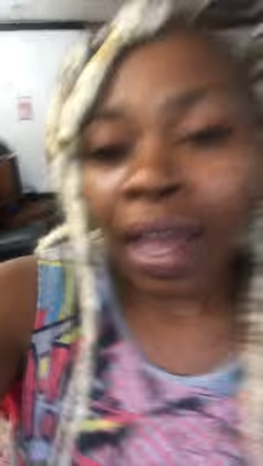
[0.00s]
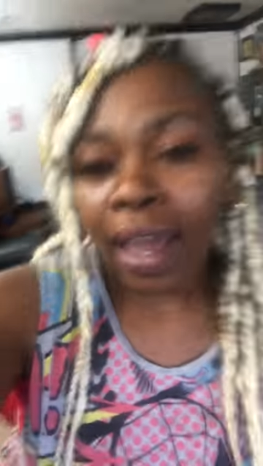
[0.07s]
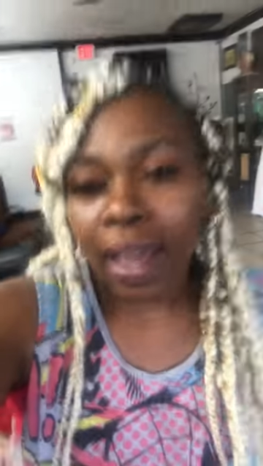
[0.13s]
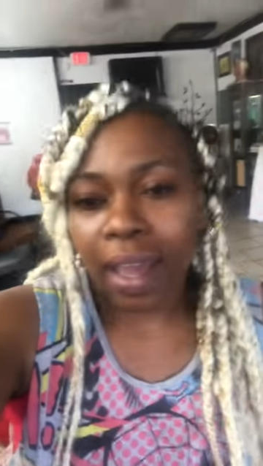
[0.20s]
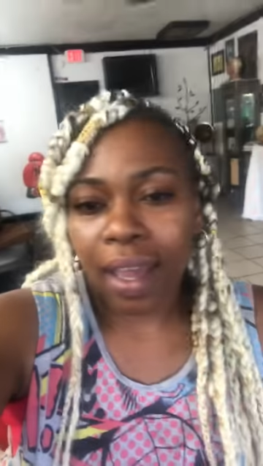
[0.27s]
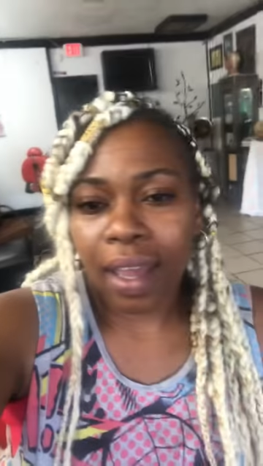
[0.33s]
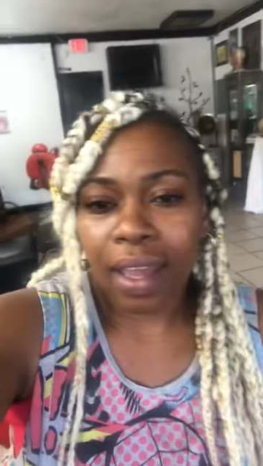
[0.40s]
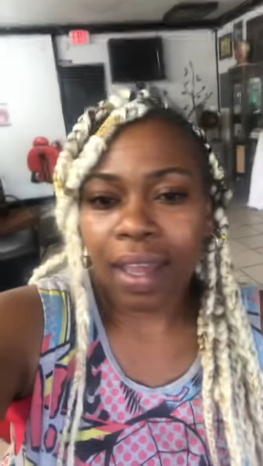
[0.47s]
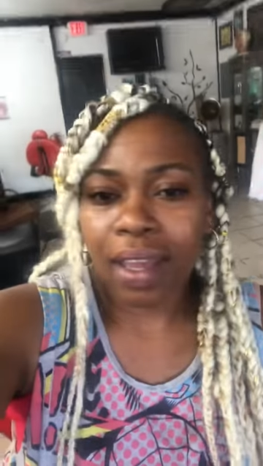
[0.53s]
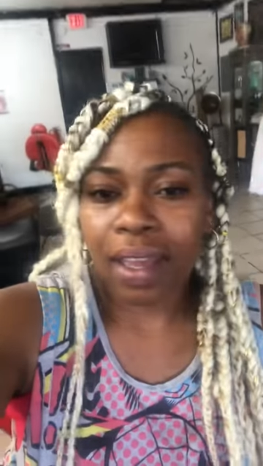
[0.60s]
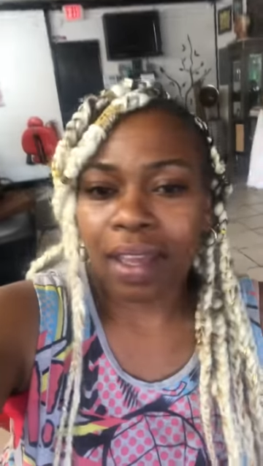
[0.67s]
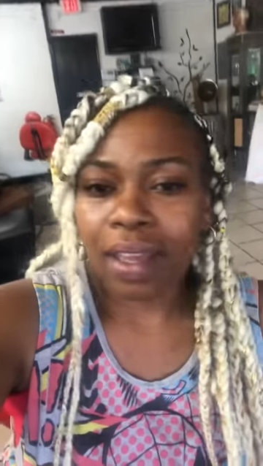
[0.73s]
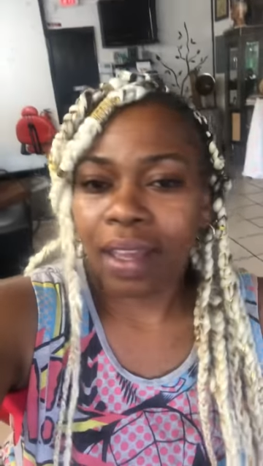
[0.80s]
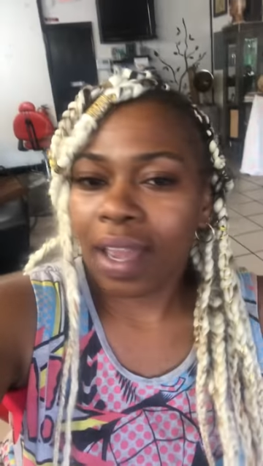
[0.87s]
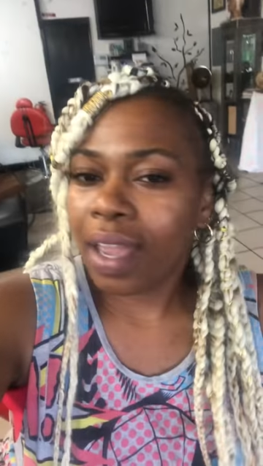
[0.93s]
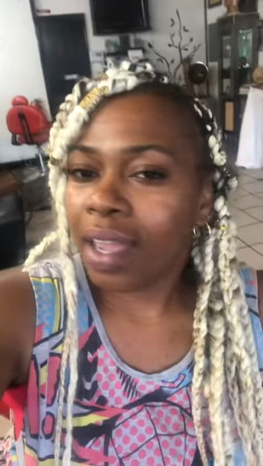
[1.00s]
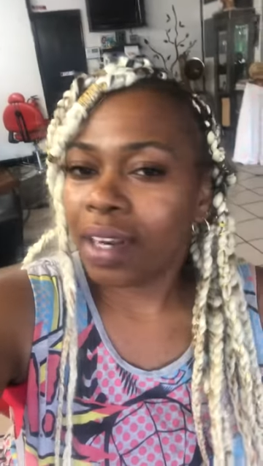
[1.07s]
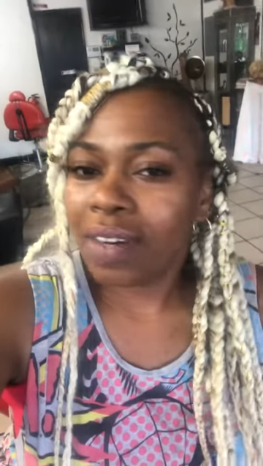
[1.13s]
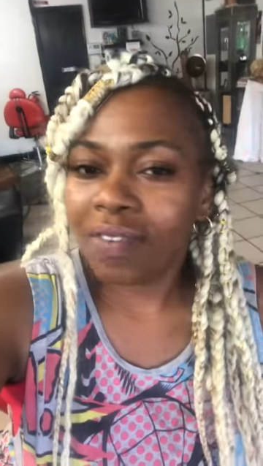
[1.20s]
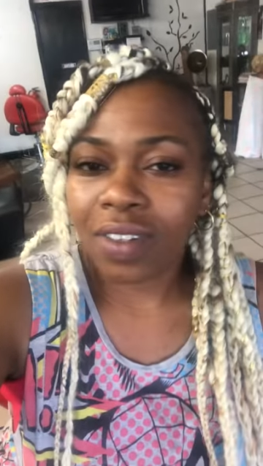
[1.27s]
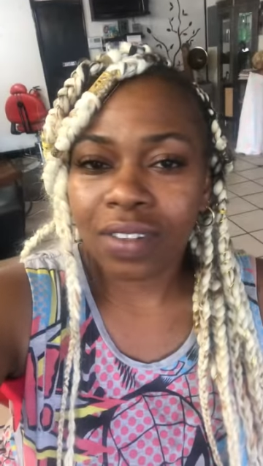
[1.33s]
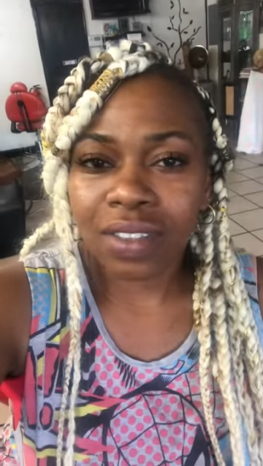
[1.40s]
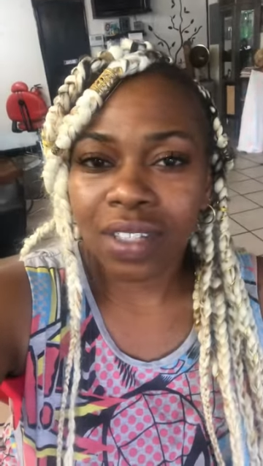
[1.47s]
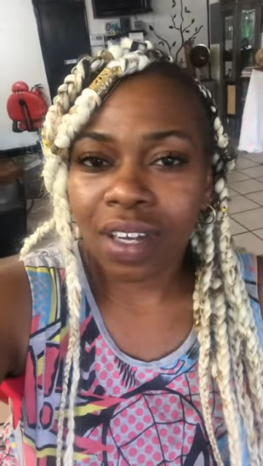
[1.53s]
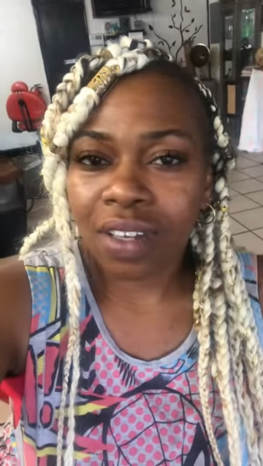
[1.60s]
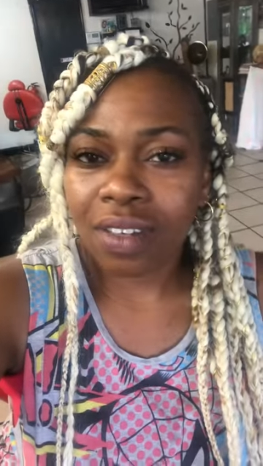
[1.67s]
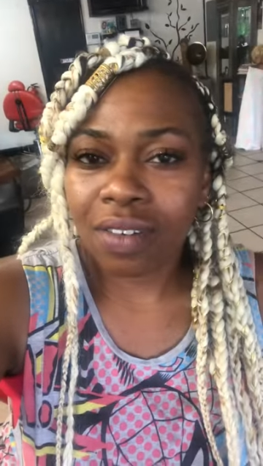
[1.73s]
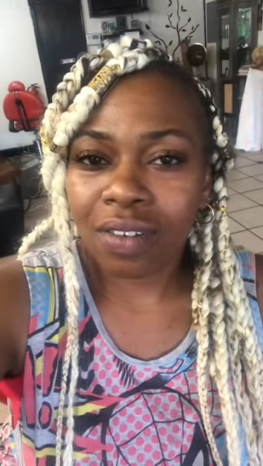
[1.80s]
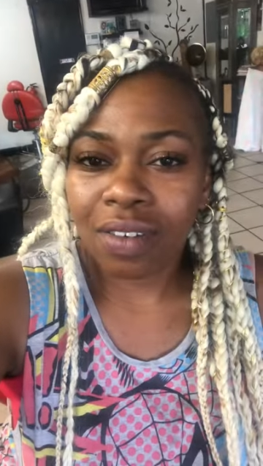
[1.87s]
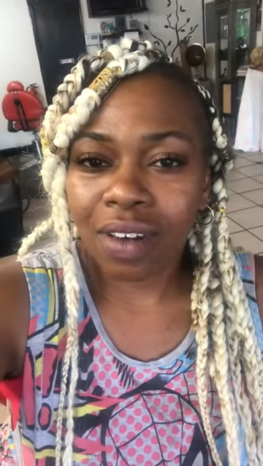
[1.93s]
Hey, ain't even gonna
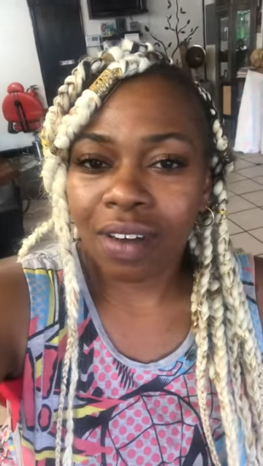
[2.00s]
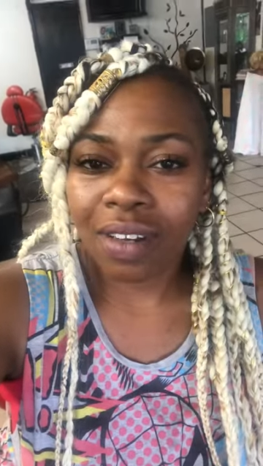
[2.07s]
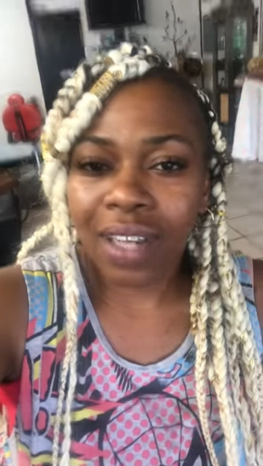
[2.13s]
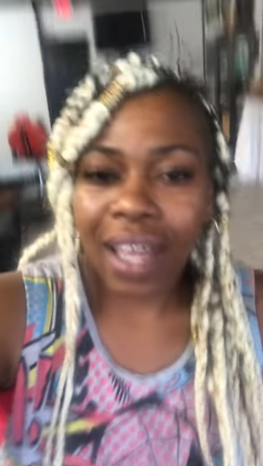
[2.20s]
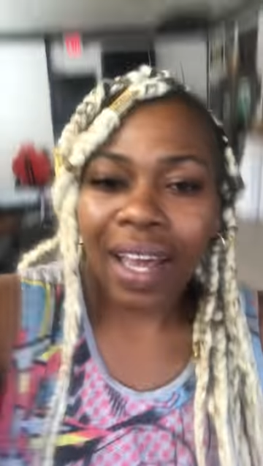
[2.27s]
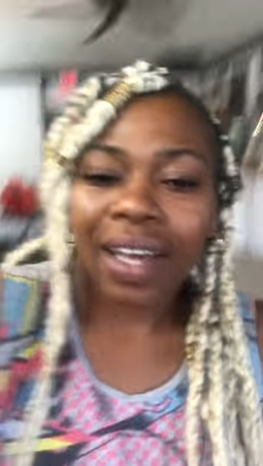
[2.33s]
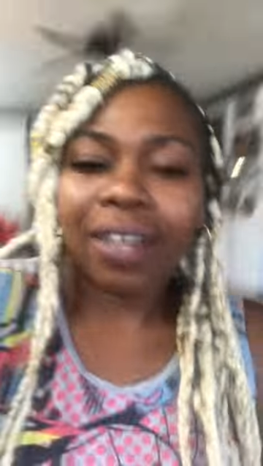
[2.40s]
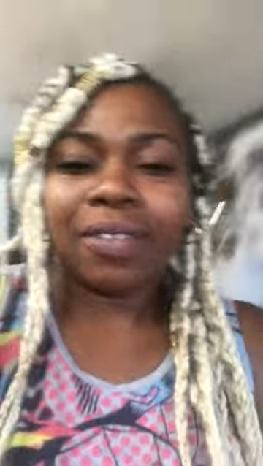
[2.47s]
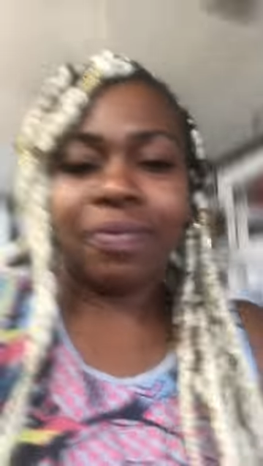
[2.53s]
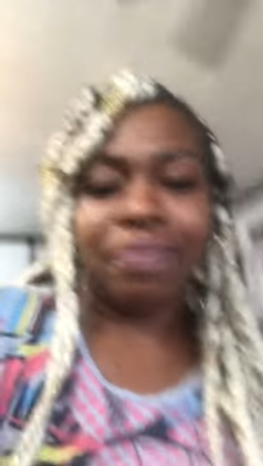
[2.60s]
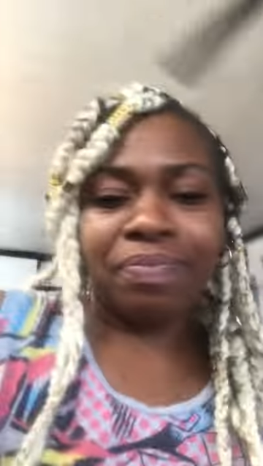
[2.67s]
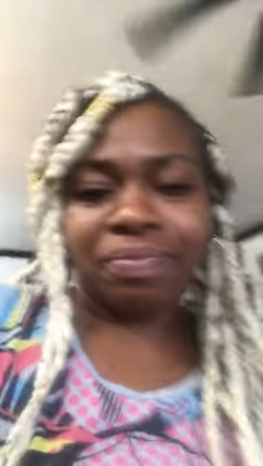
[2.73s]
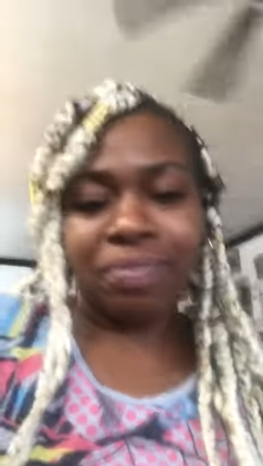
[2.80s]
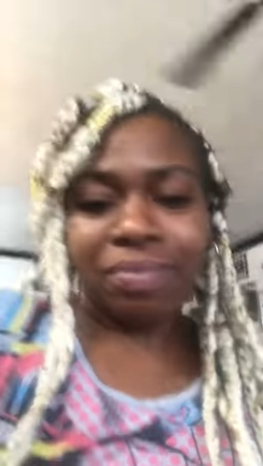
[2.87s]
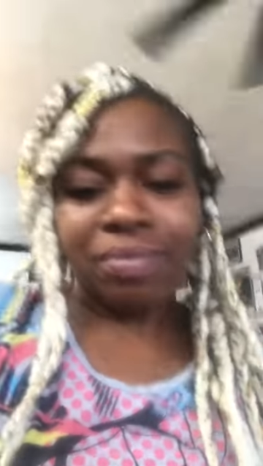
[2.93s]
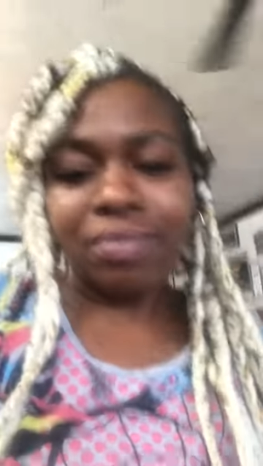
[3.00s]
tell you no lie.